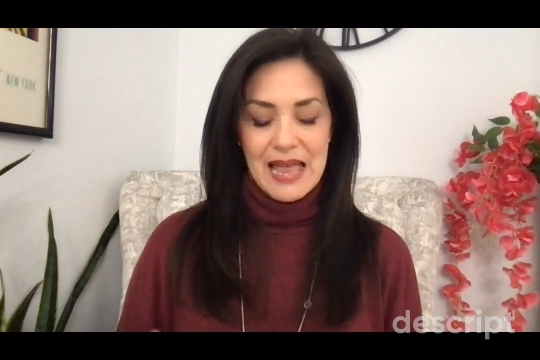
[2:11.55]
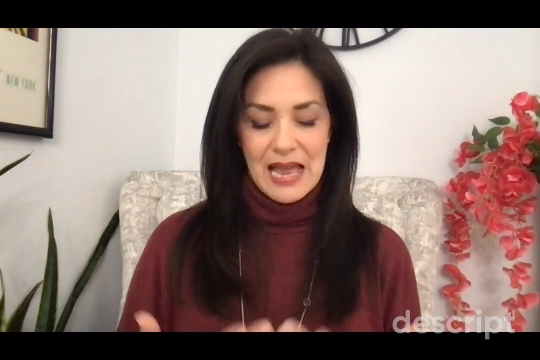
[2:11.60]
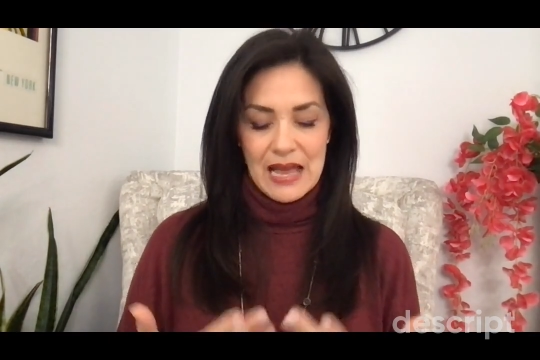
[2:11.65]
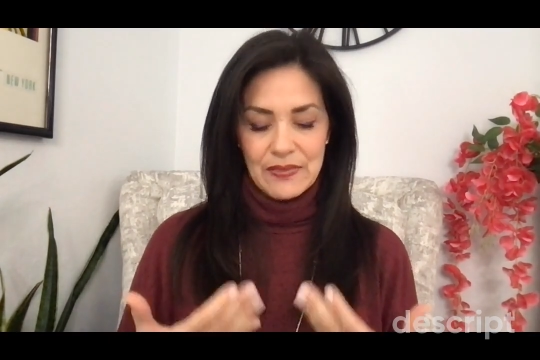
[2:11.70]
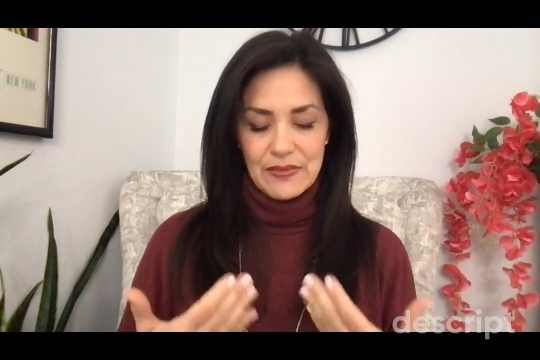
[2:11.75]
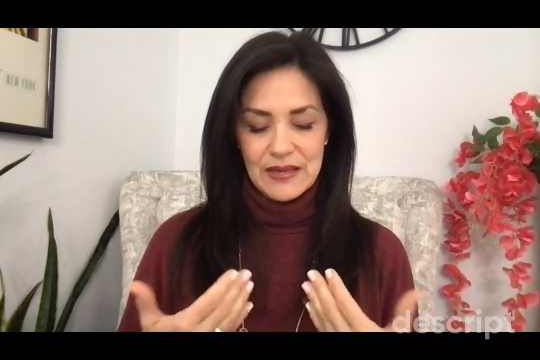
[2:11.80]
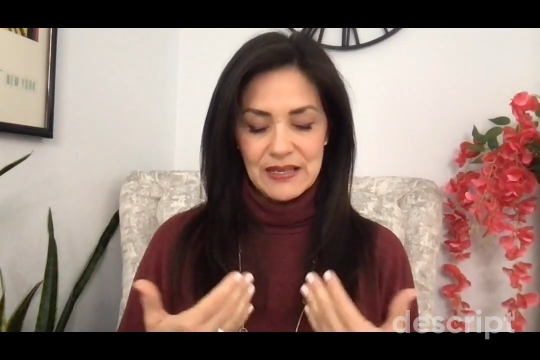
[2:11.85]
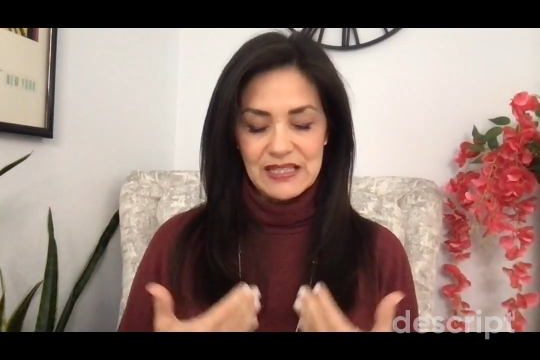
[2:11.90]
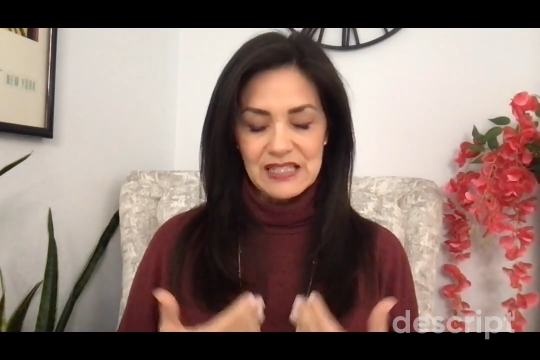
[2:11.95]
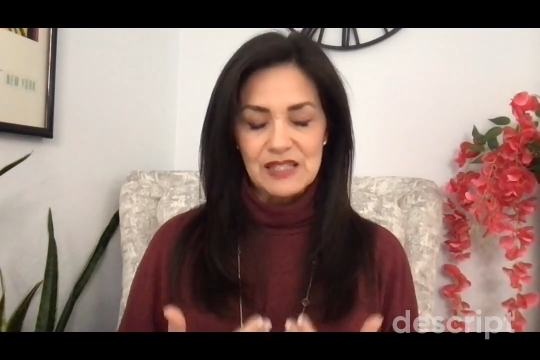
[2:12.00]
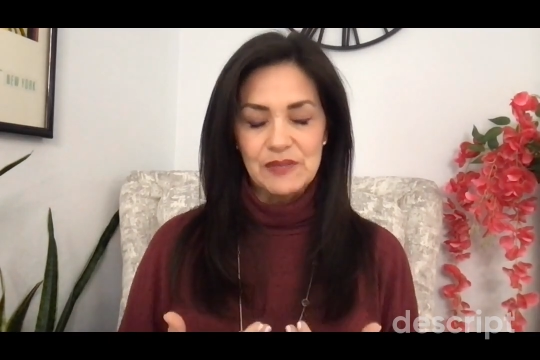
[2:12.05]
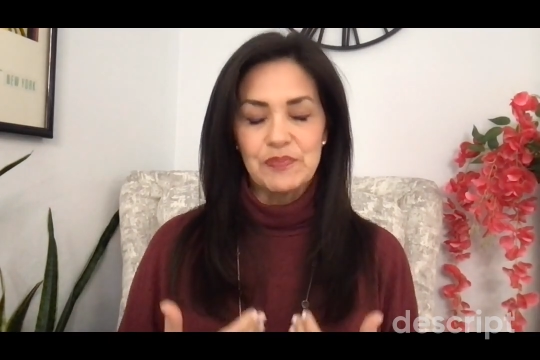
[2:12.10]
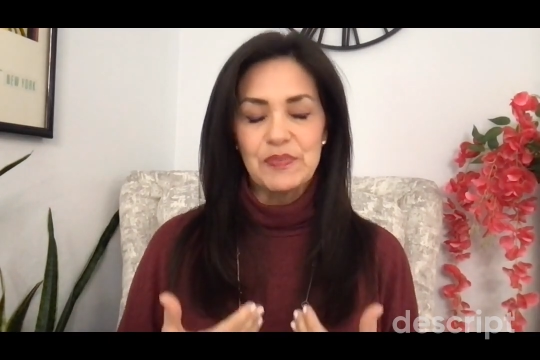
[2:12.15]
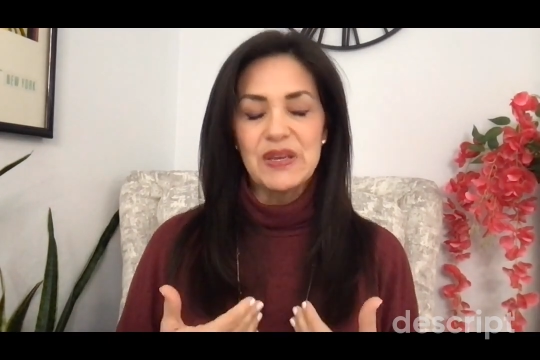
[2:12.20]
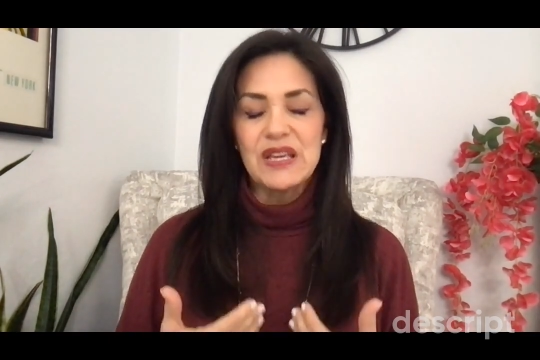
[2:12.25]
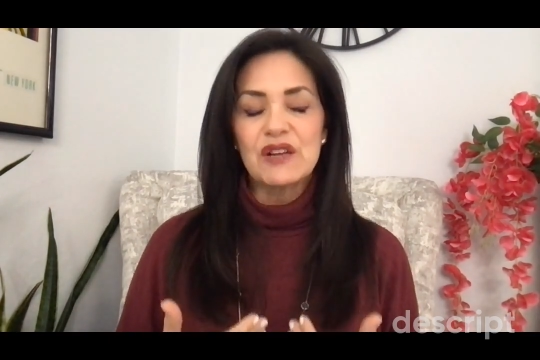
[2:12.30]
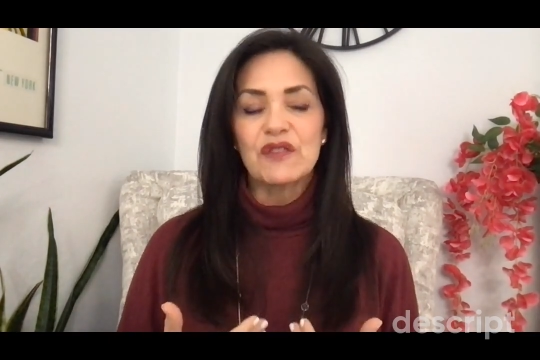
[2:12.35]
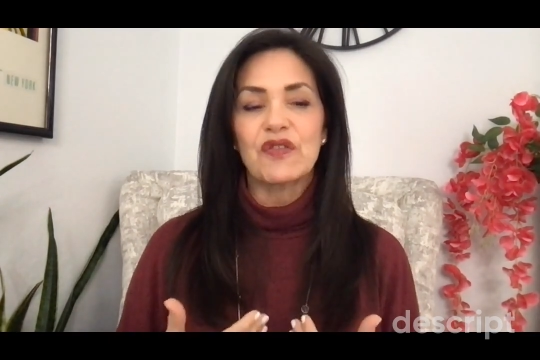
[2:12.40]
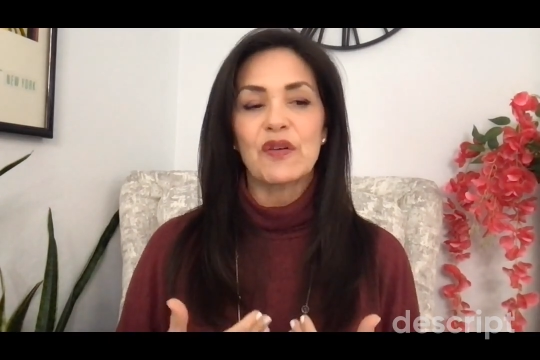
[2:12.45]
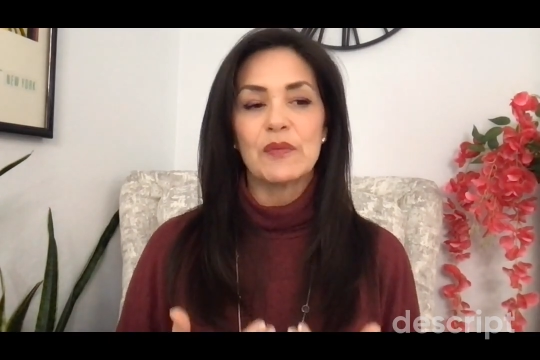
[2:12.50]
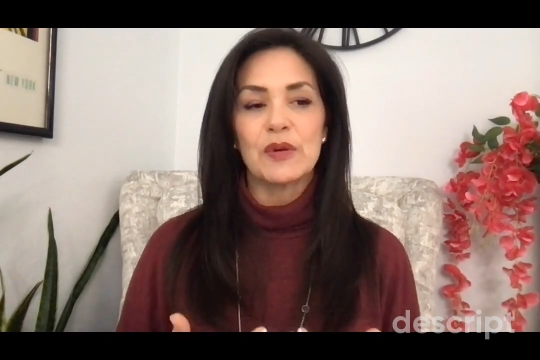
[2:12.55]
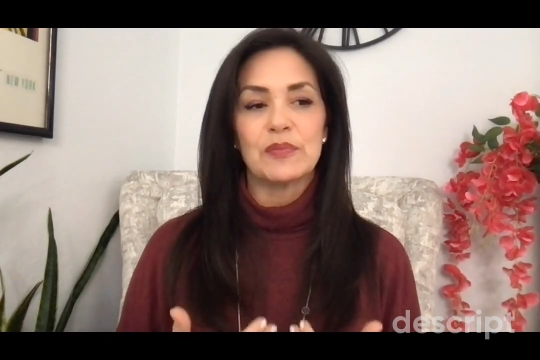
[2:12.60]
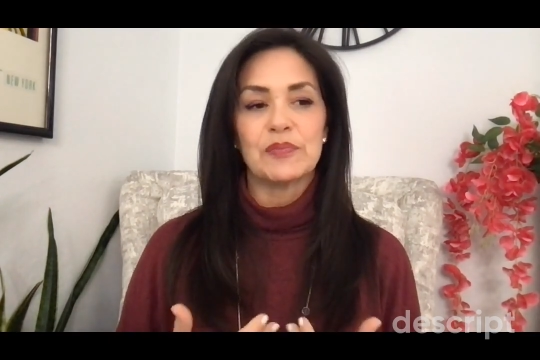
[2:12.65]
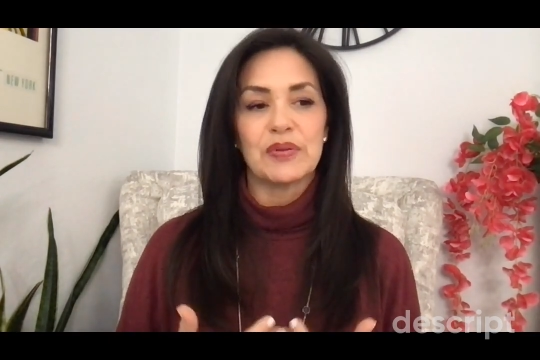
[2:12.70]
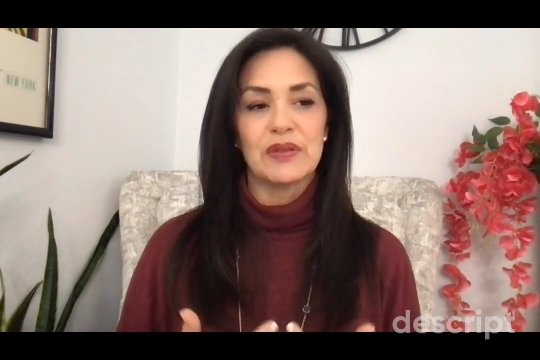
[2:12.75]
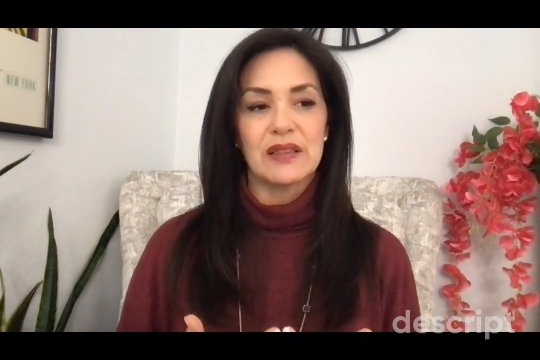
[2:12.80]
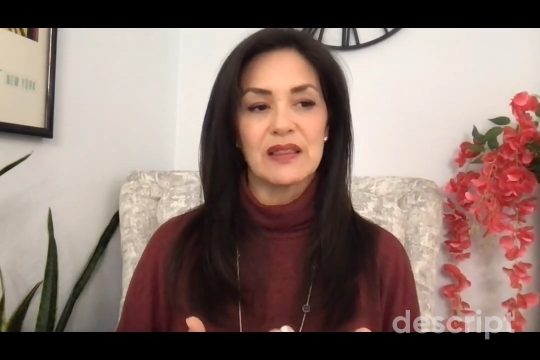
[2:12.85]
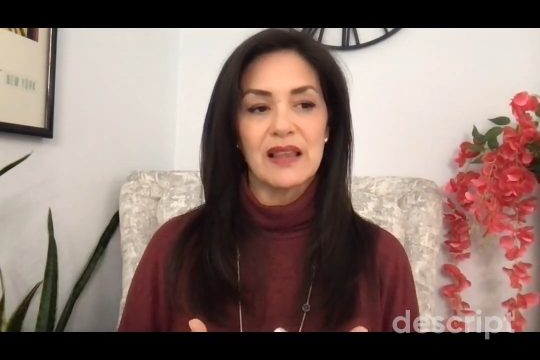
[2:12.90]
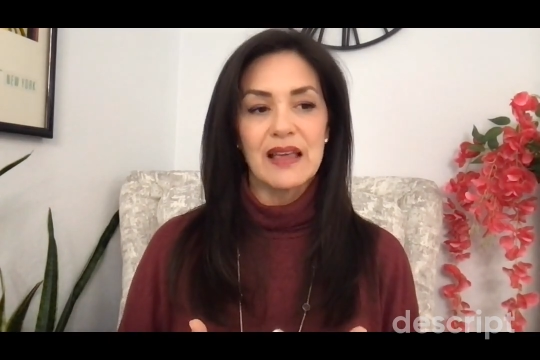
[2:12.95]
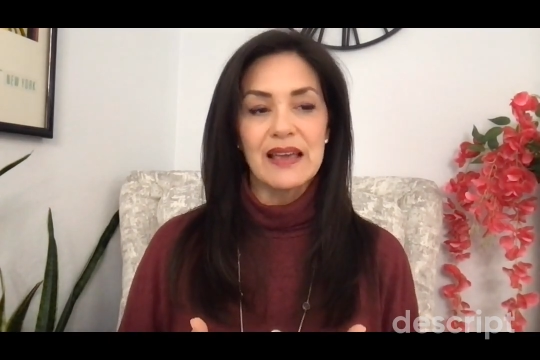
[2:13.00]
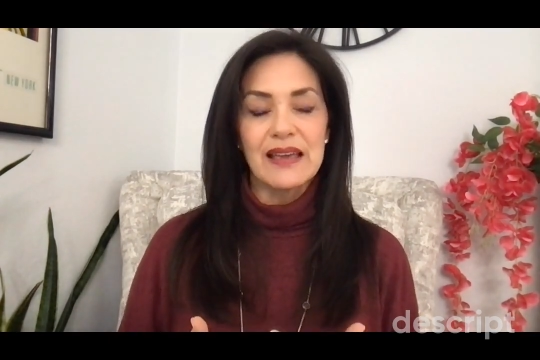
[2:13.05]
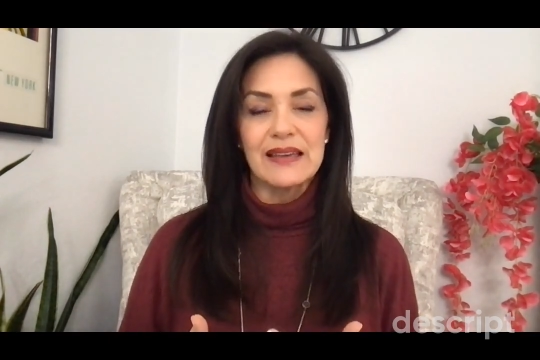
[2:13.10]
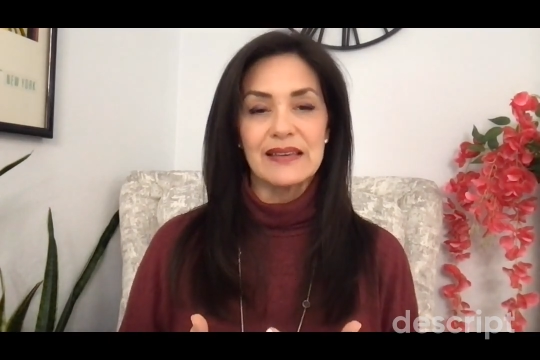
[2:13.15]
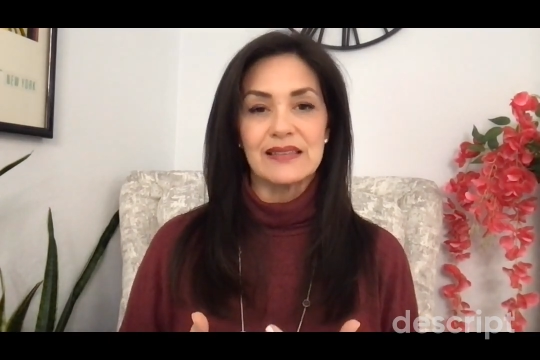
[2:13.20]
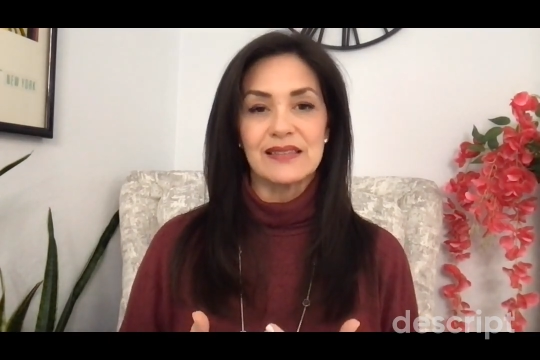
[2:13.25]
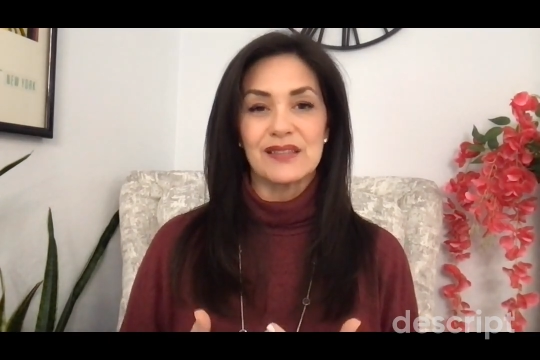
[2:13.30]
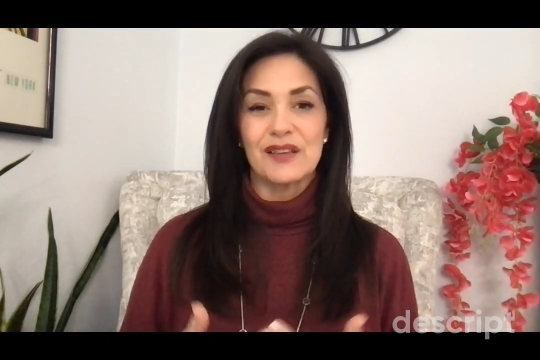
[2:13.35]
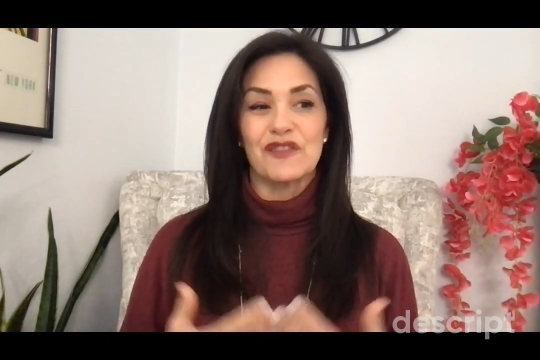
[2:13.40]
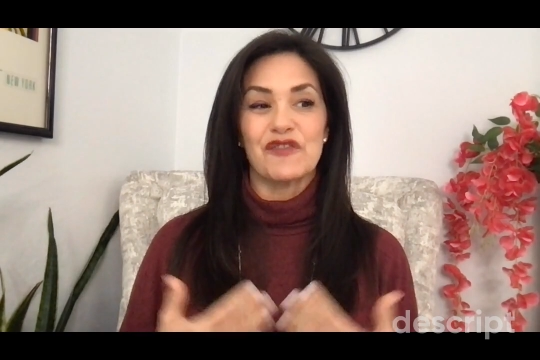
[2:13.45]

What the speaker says: and they speak from a place